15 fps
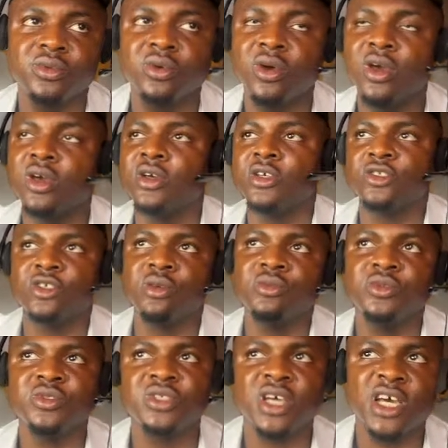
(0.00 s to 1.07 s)
Some use
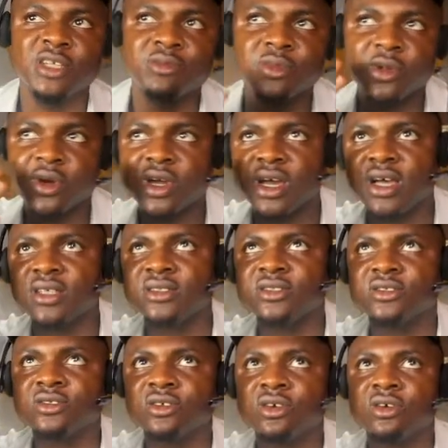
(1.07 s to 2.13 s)
ad blockers,
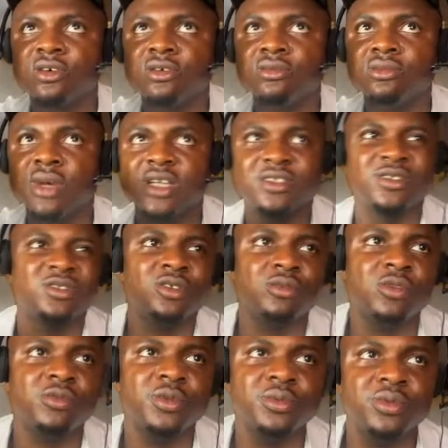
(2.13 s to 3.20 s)
some are just normal
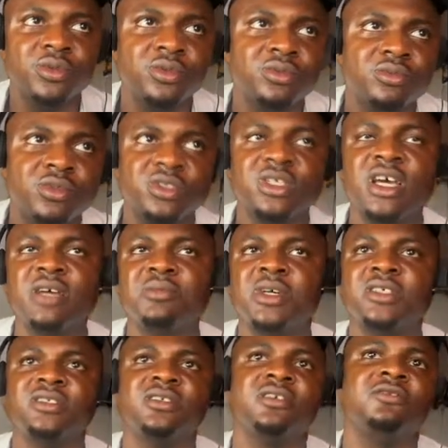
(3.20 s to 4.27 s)
people. But I
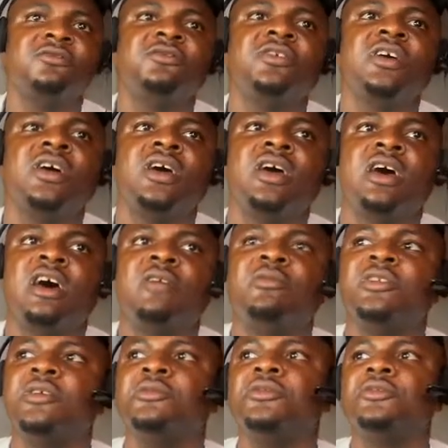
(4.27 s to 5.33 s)
myself have been able
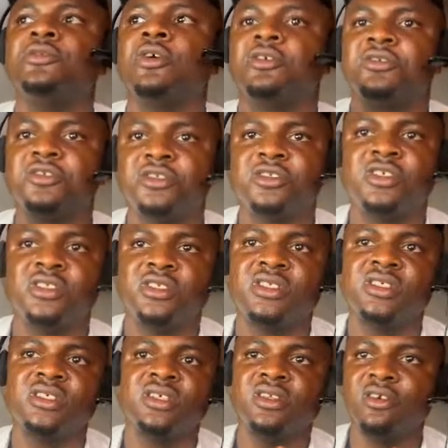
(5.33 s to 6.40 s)
to orchestrate this in
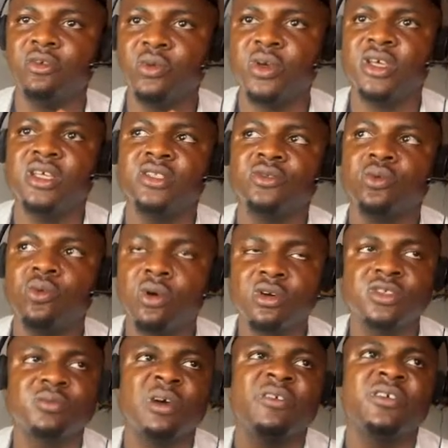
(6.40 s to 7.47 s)
a way it works
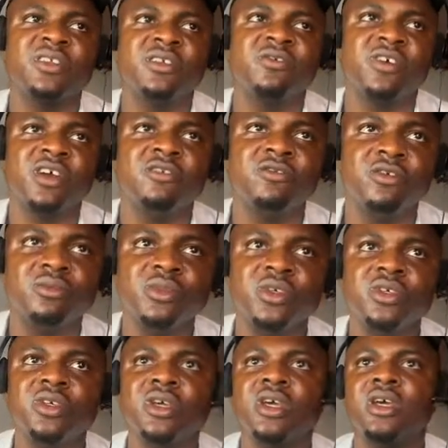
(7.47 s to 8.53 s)
perfectly fine for me.
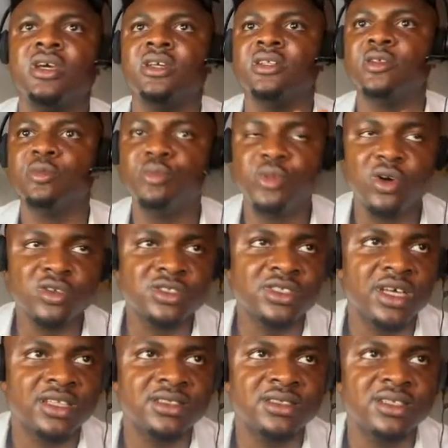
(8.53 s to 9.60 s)
The bots that
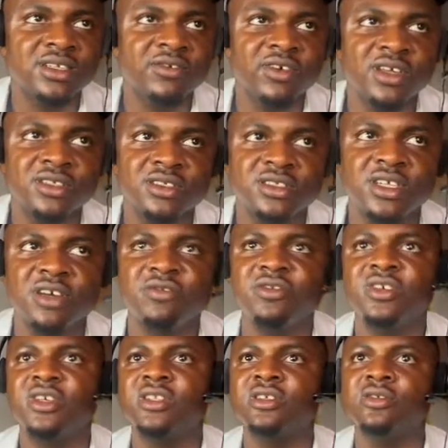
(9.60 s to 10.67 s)
deliver the traffic, the
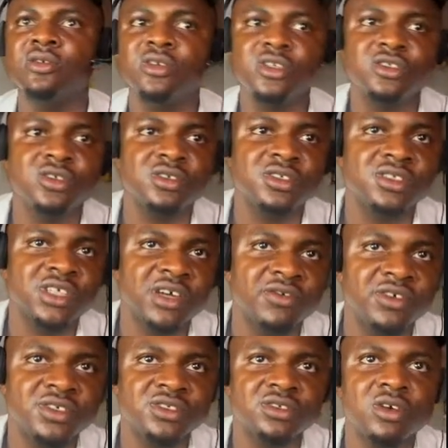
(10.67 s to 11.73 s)
location the traffic is
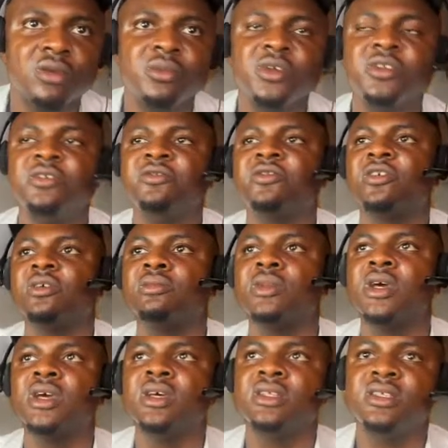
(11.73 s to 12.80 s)
coming in from,
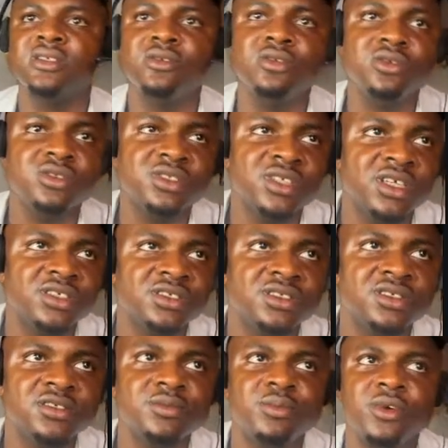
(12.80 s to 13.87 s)
the Google searches this
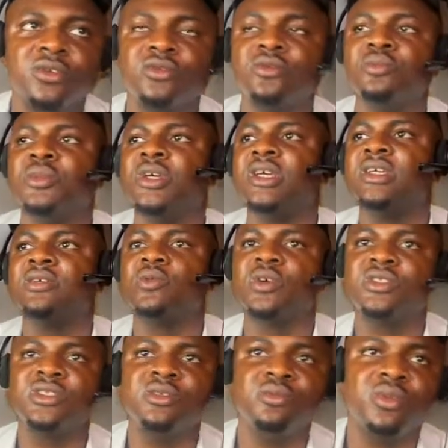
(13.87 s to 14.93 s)
bot to make what the
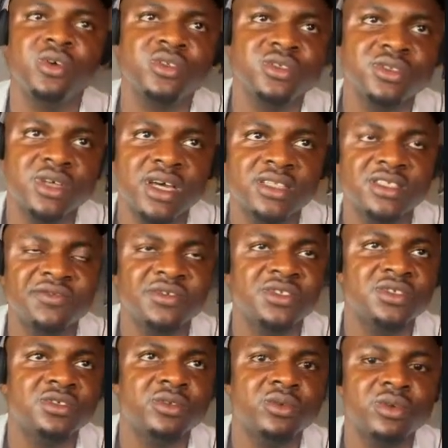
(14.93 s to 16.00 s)
bot activities look
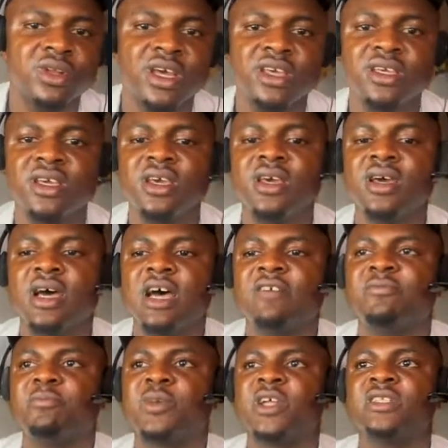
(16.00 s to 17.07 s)
like. I've
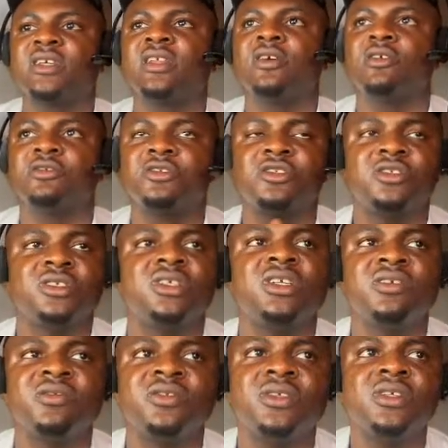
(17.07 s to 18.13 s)
practically orchestrated everything
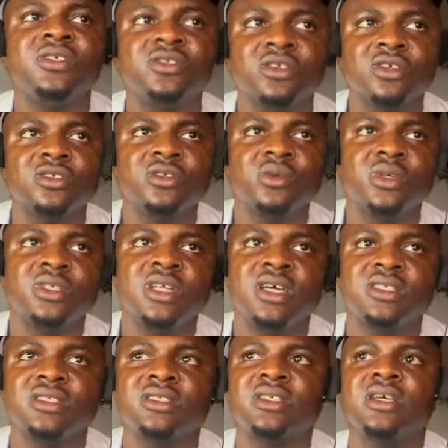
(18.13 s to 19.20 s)
in such a way that
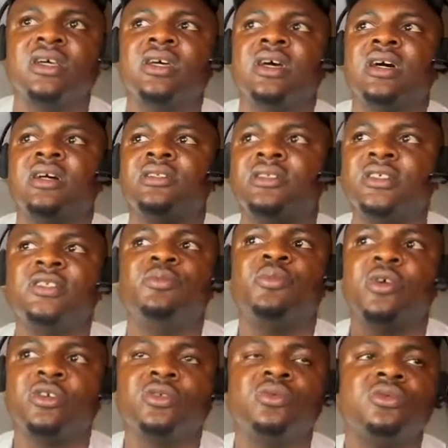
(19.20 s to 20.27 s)
this bot would
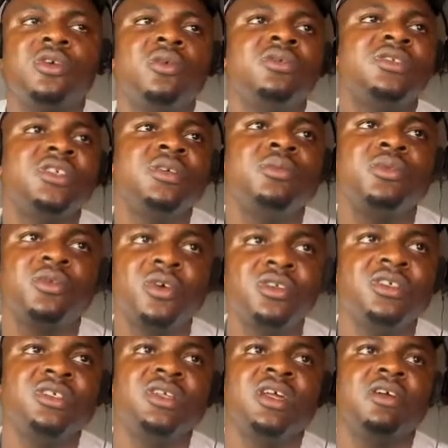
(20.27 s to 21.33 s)
always keep running and
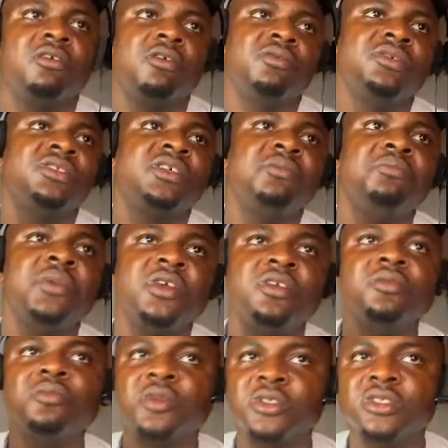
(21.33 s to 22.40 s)
I'll always keep making
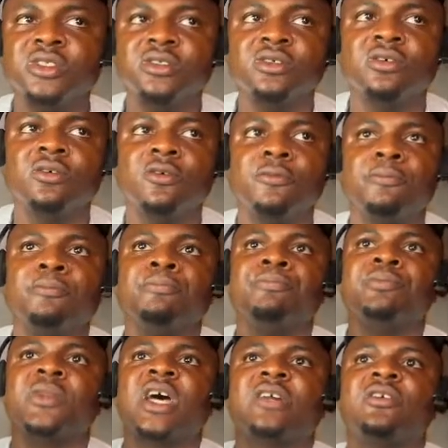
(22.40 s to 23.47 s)
money. So I
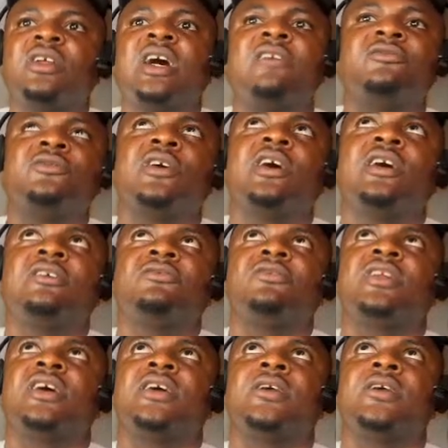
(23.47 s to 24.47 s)
don't have to have like